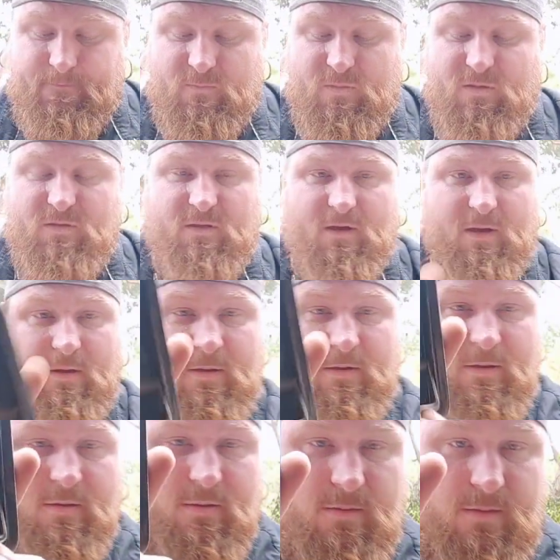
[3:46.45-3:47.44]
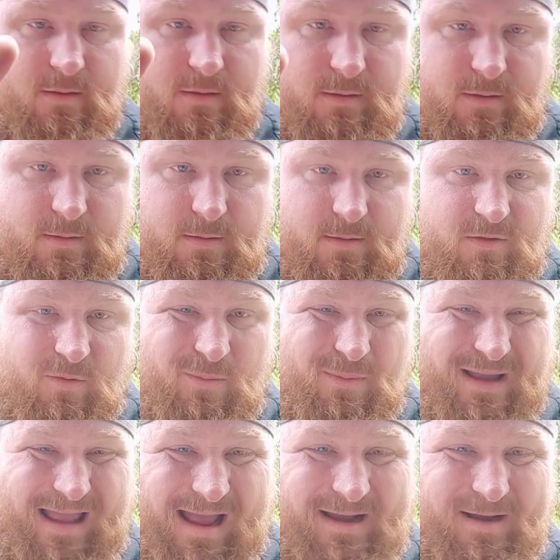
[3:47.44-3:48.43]
So it's all
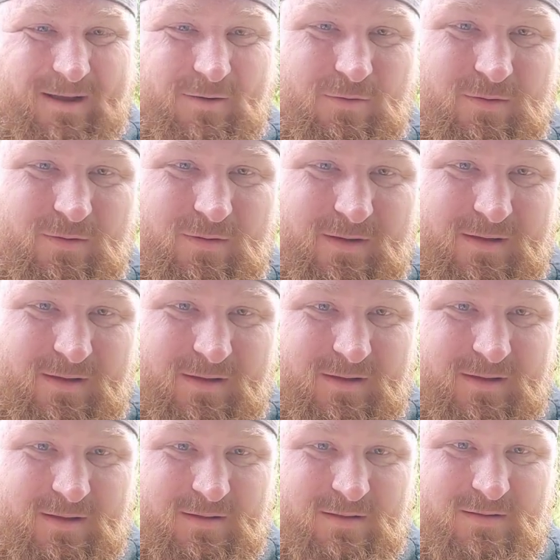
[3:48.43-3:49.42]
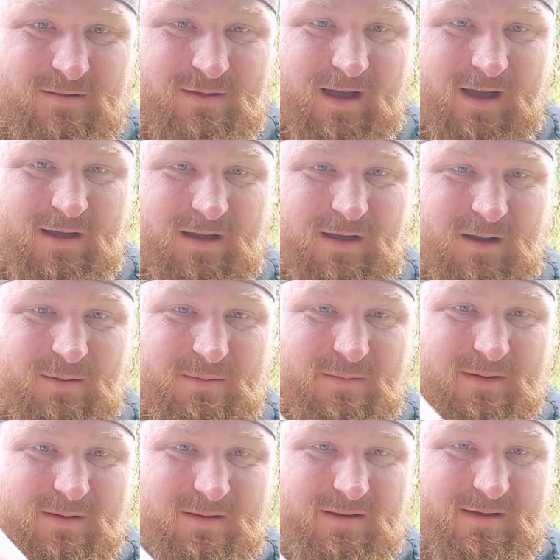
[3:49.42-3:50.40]
mechanical. Look at that.
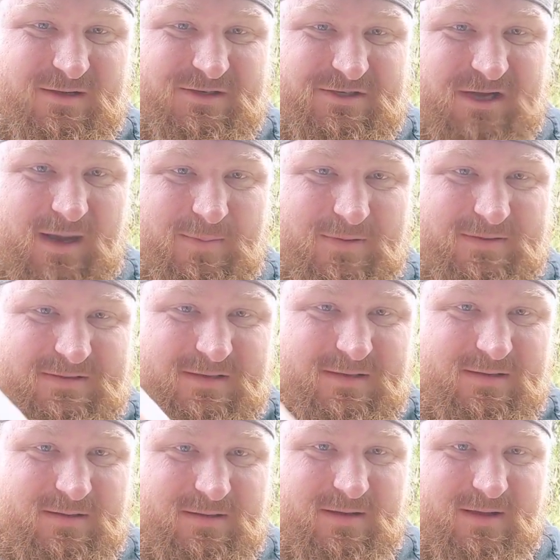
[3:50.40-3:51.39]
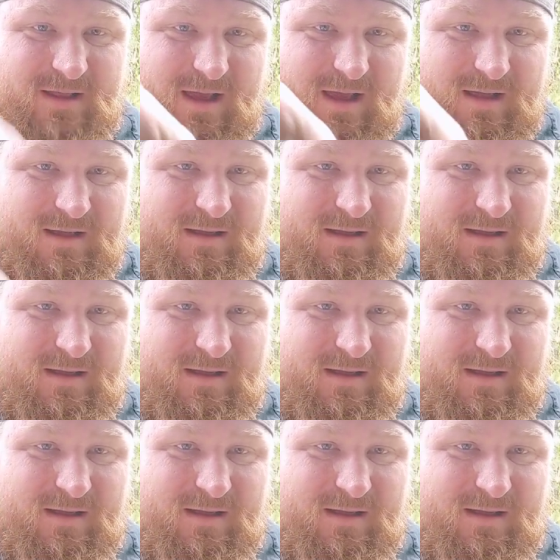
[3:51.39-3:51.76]
It sharpens it. Look at that.